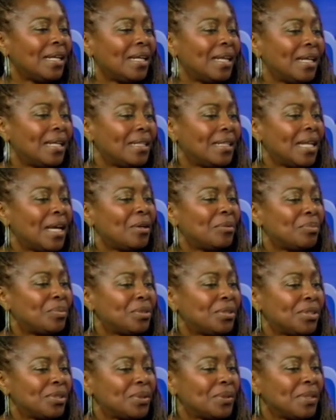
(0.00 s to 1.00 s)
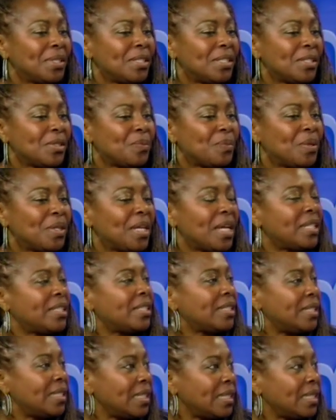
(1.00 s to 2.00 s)
and now pursuing this
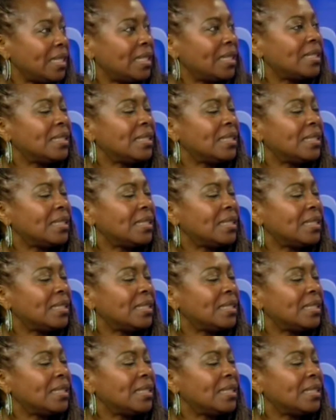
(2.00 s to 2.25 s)
PhD,